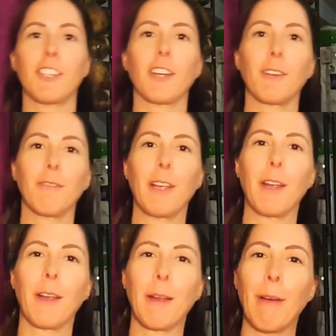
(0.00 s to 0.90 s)
juggle
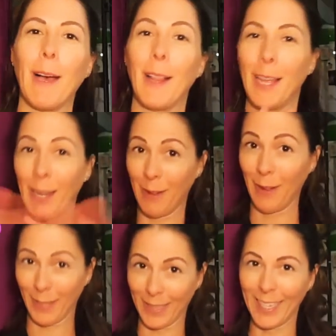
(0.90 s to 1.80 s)
very well at
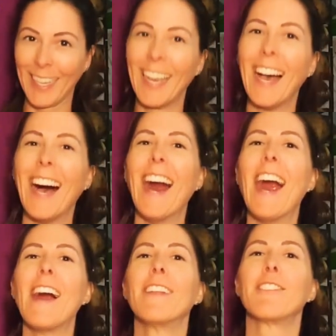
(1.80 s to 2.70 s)
all.
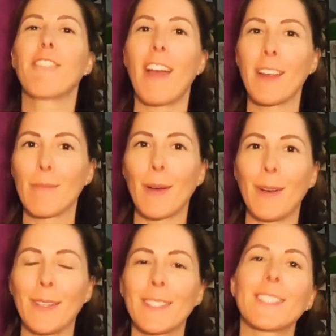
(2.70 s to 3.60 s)
Dryer
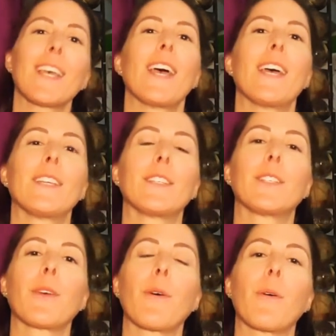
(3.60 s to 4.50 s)
balls.
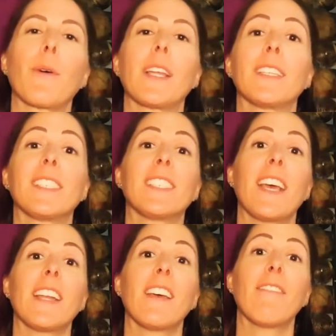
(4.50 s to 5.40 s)
So
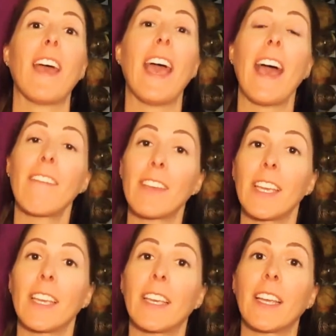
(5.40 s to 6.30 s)
instead of
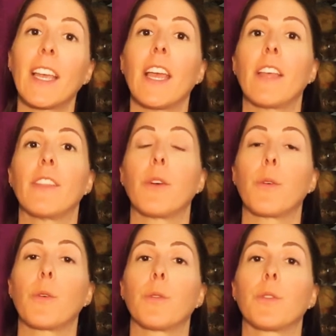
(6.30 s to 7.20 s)
having
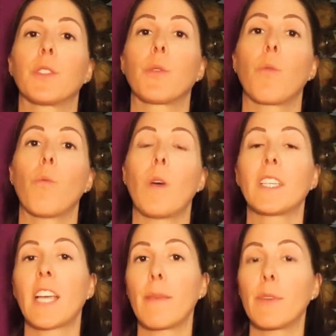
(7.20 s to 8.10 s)
those
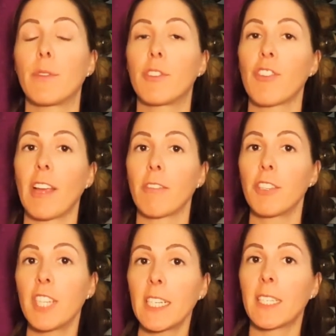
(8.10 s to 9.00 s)
one-time use dryer
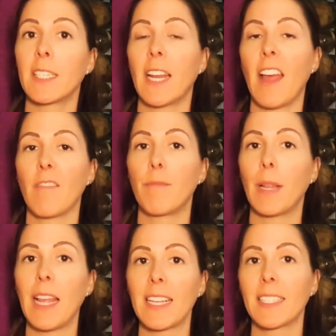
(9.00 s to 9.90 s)
sheets that have
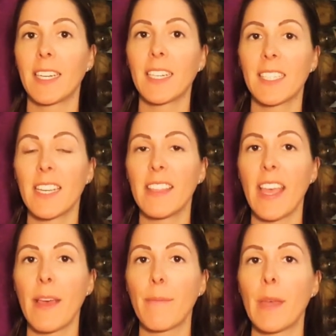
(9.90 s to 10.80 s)
plastics in
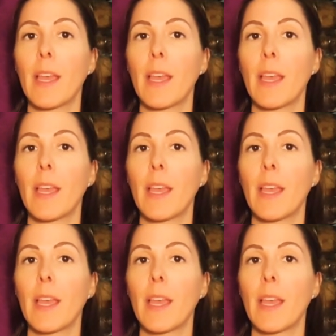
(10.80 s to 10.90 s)
them,